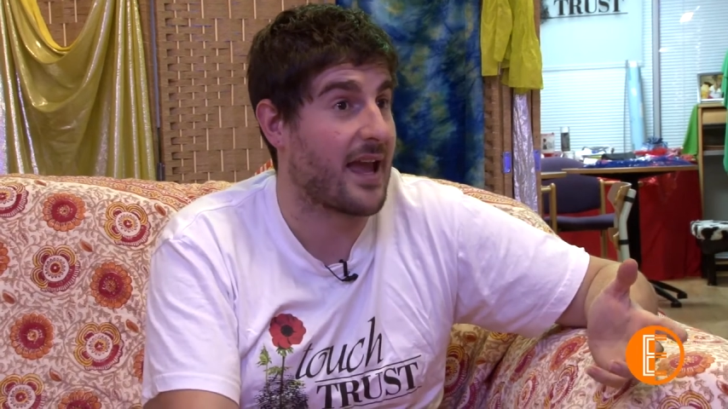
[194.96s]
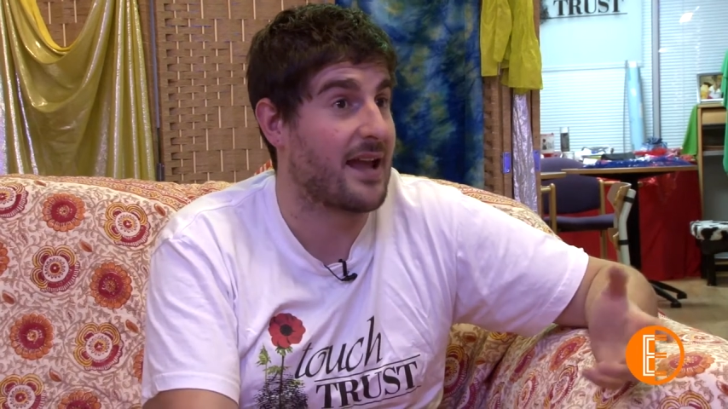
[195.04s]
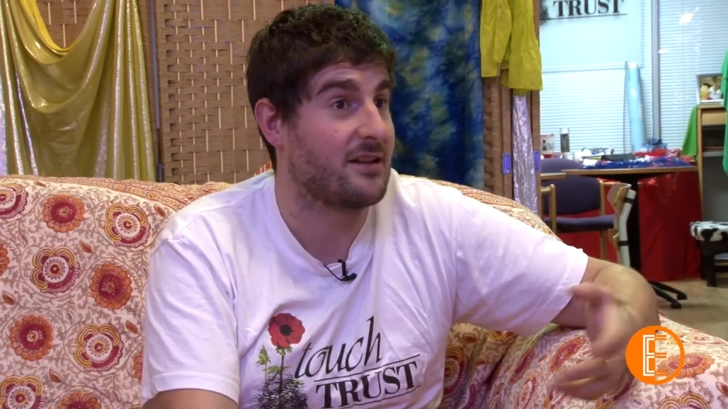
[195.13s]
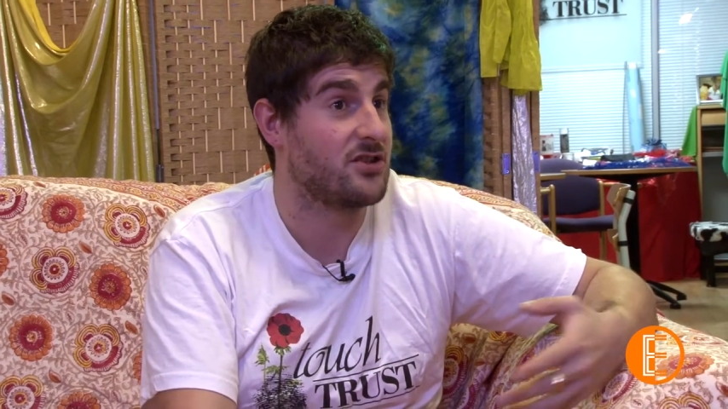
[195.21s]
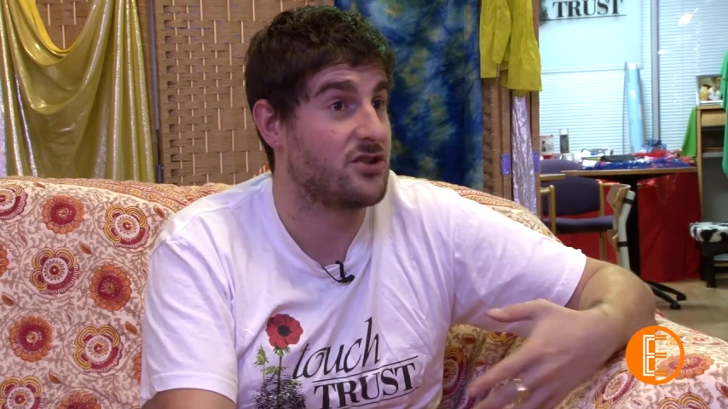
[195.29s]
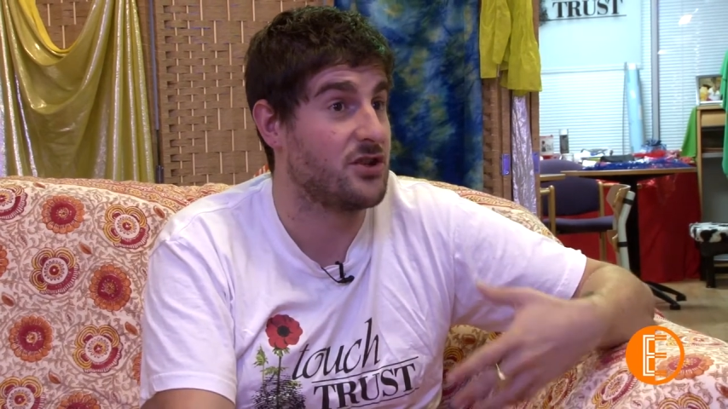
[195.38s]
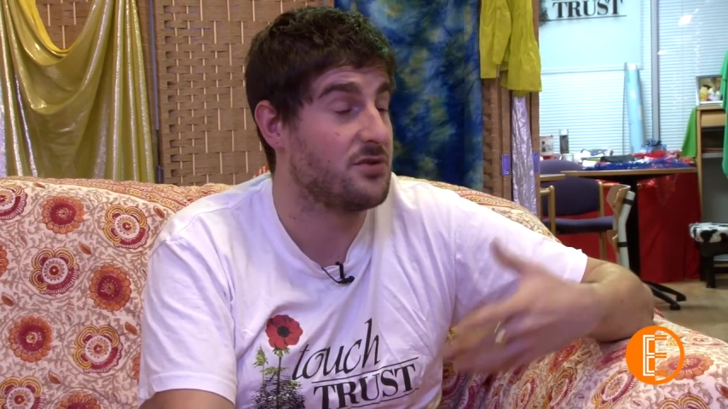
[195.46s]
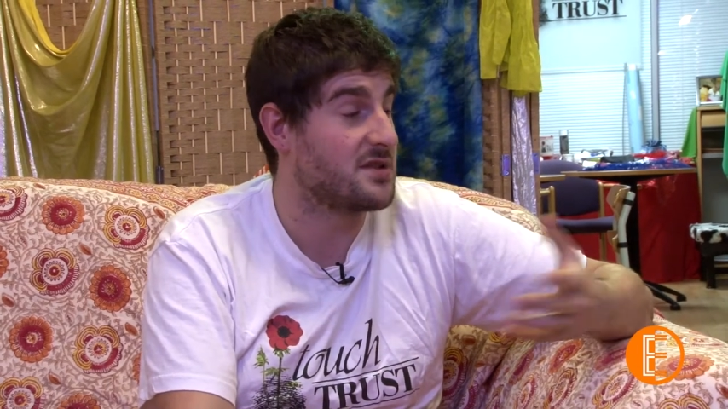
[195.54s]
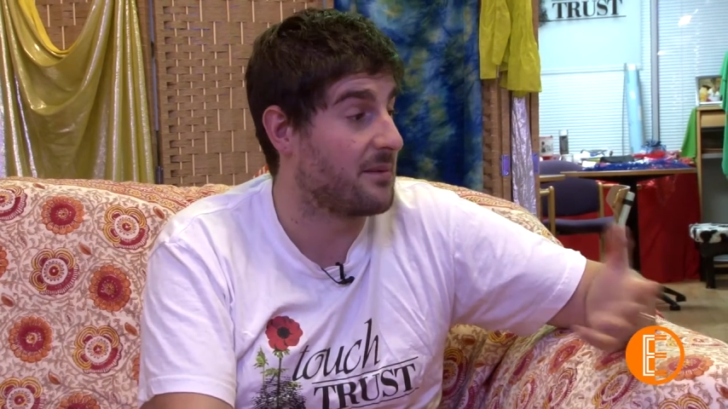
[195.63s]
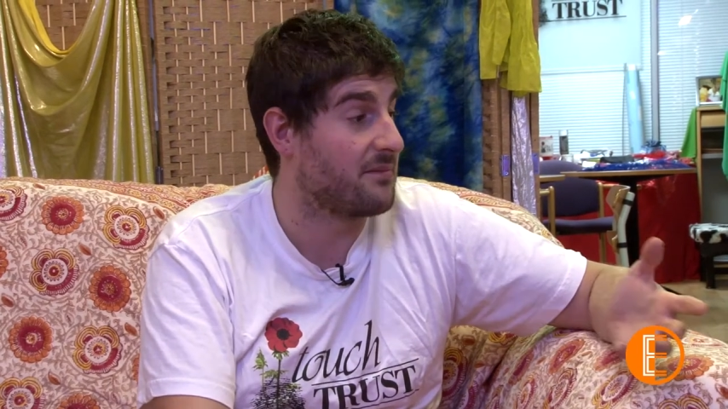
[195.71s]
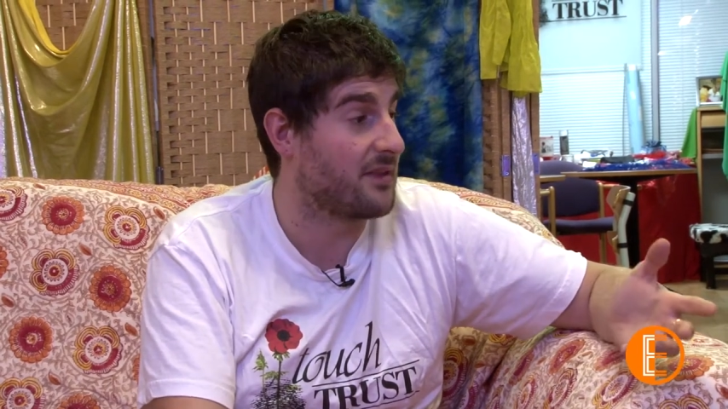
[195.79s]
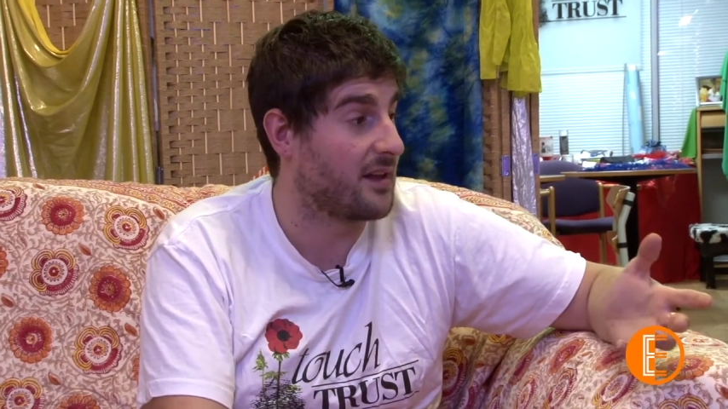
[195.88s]
getting to do
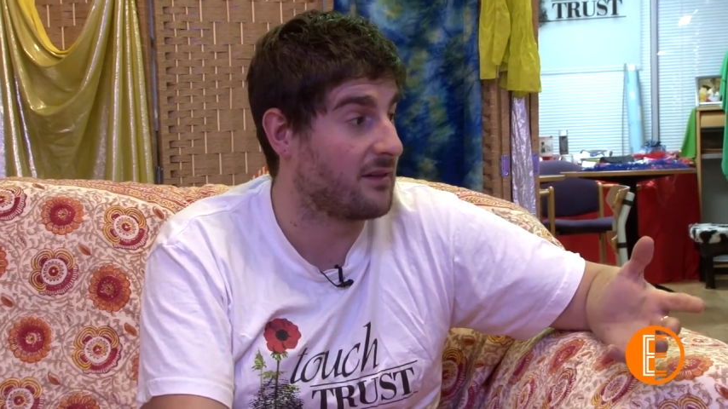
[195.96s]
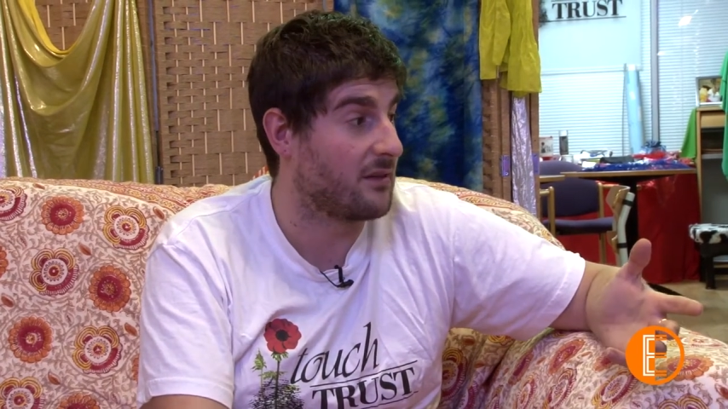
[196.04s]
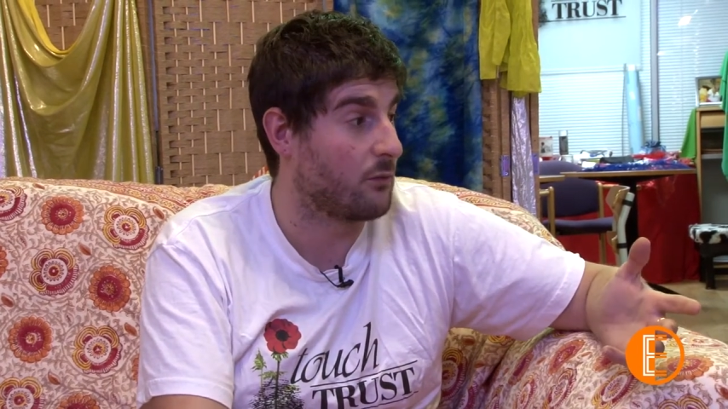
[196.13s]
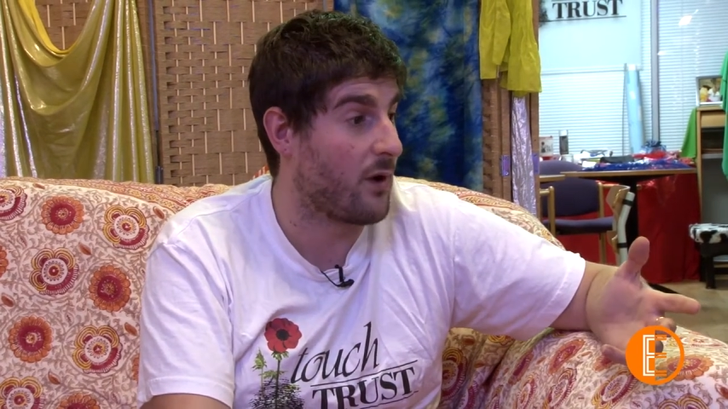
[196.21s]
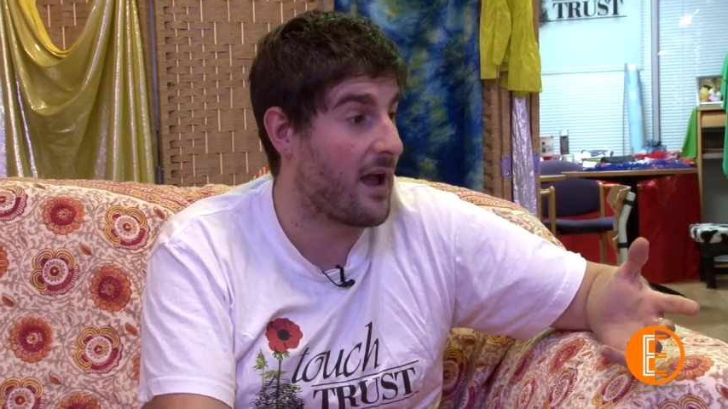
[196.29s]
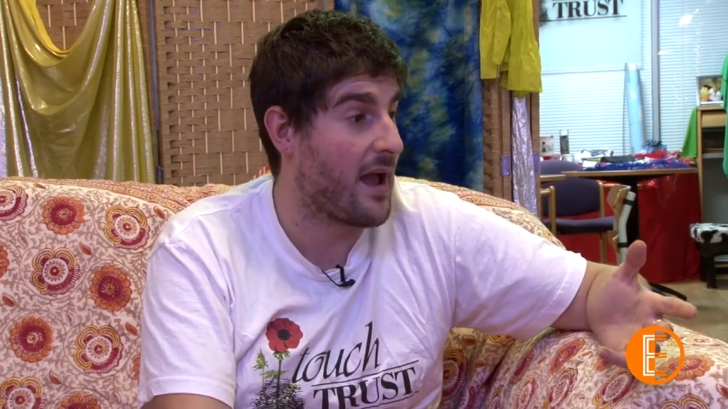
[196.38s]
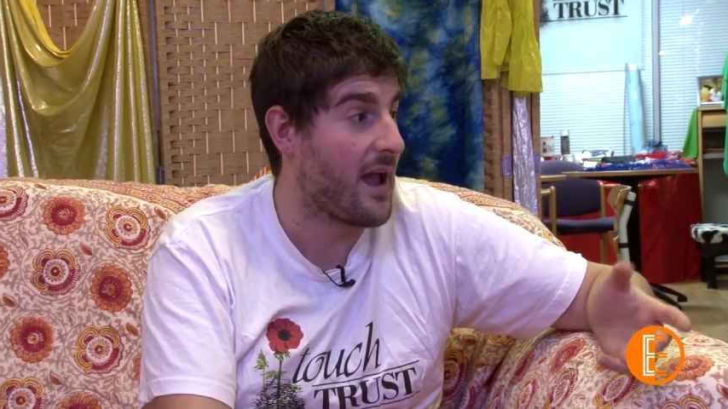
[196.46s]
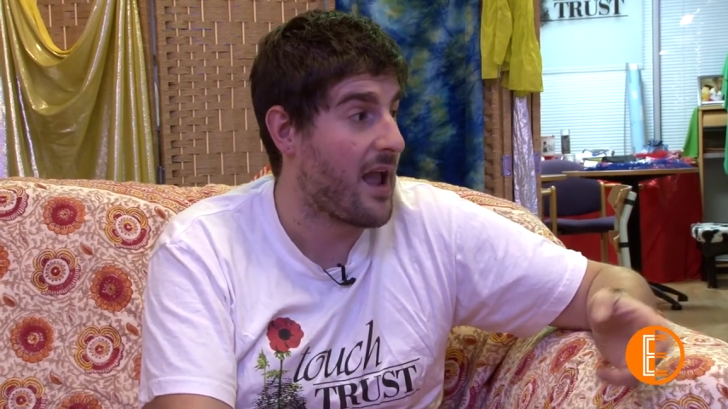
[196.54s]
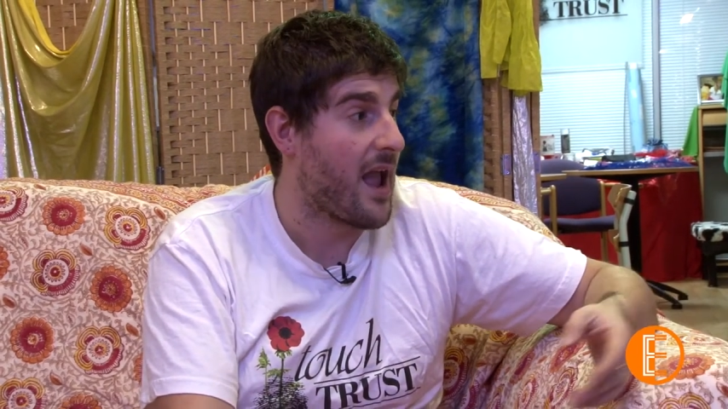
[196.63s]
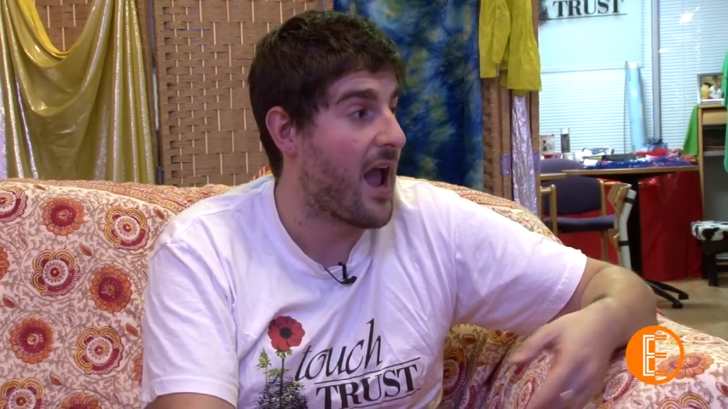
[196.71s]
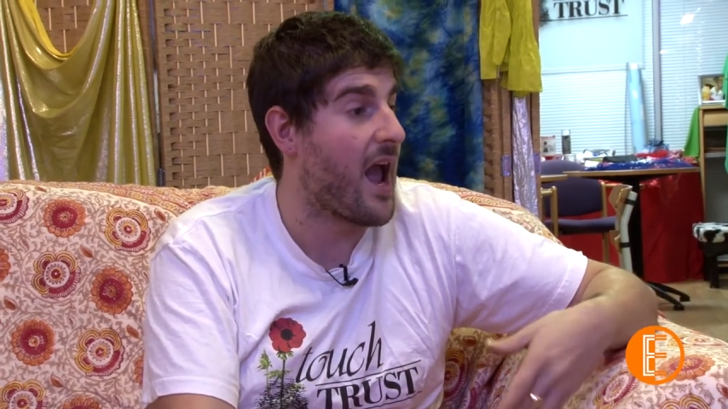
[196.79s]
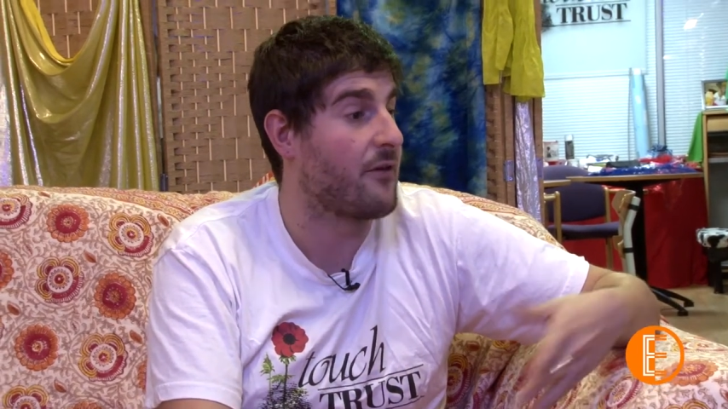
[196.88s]
something where
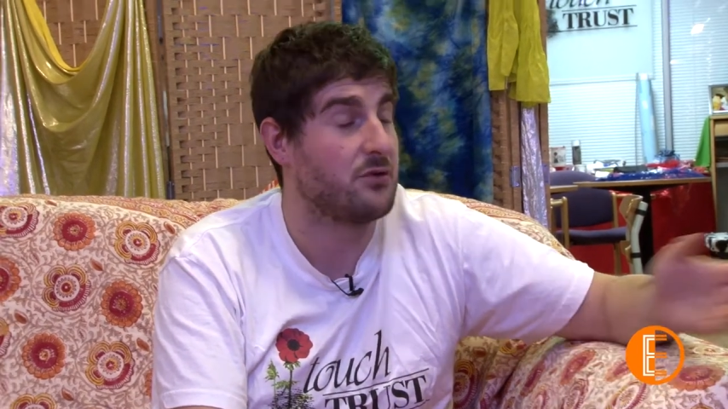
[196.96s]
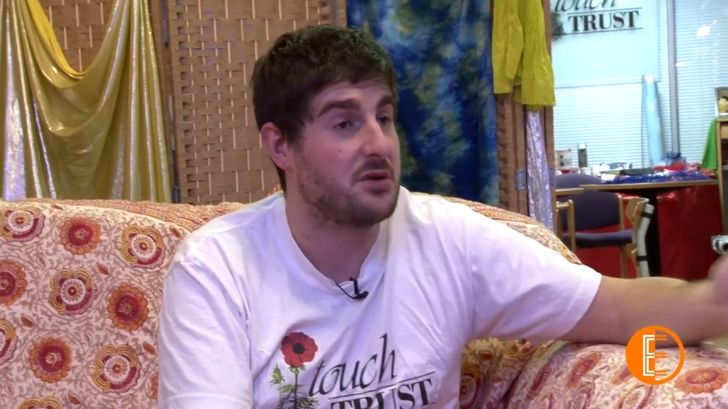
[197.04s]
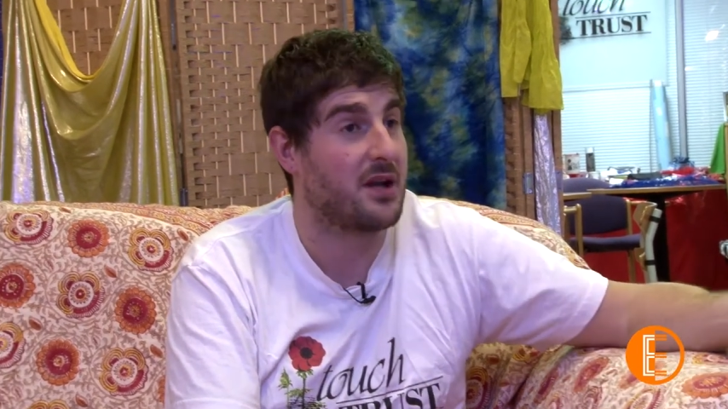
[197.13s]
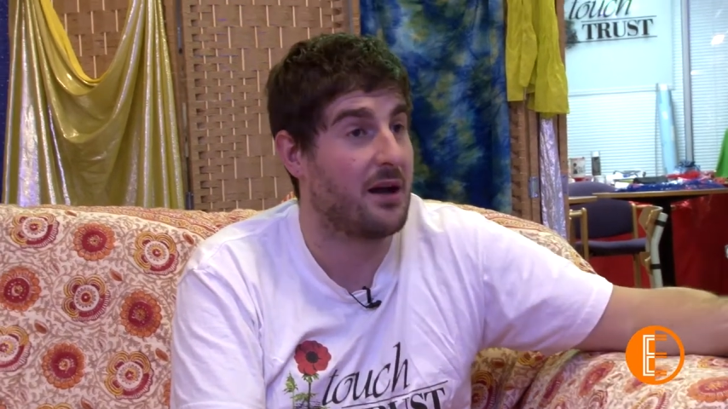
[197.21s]
everyone who